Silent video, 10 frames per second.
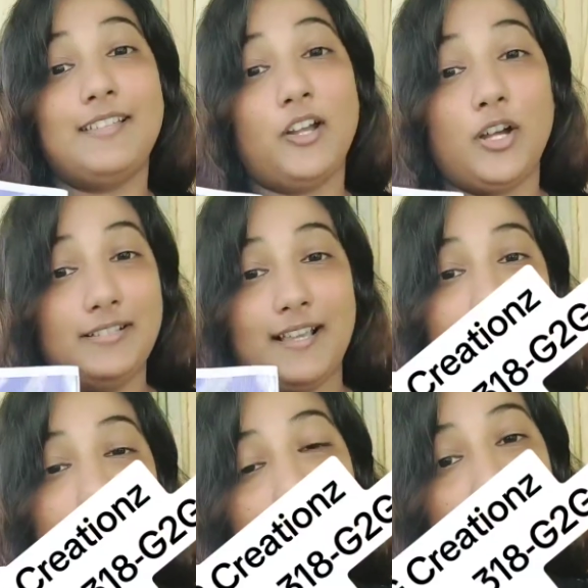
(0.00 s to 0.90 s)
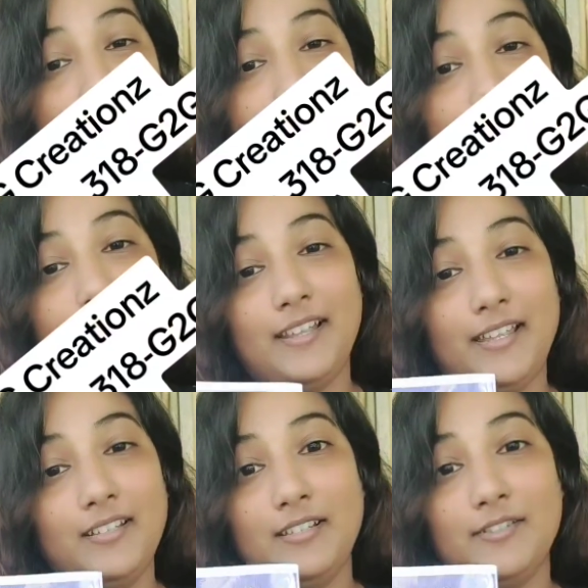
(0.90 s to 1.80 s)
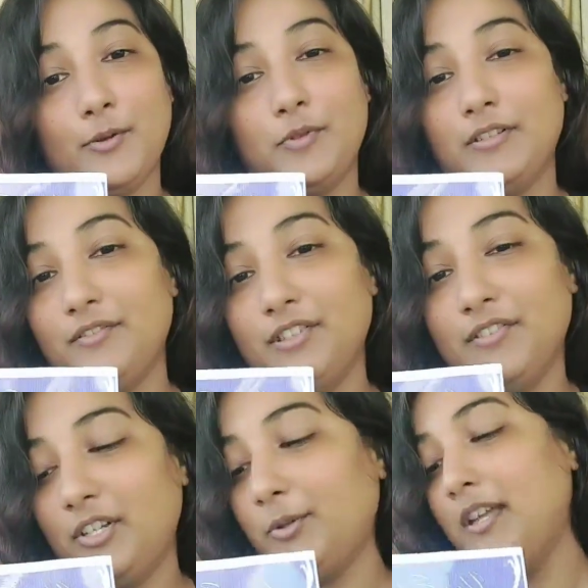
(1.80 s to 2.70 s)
their contact information in the description of this video.